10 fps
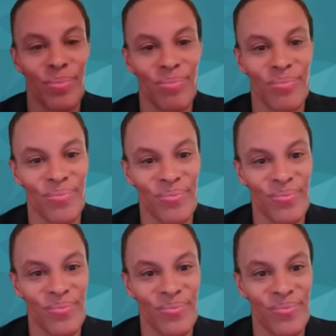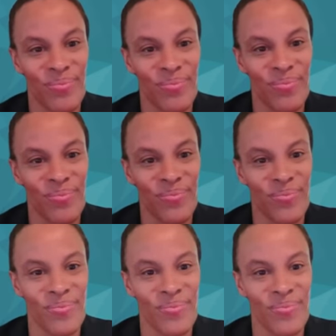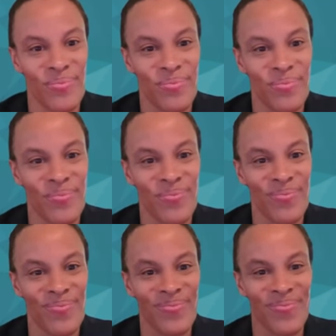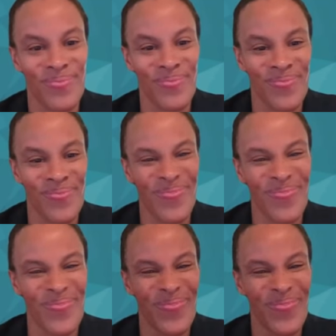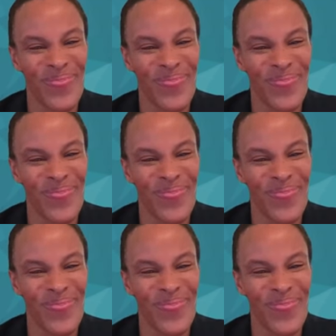No words are spoken by the person on screen.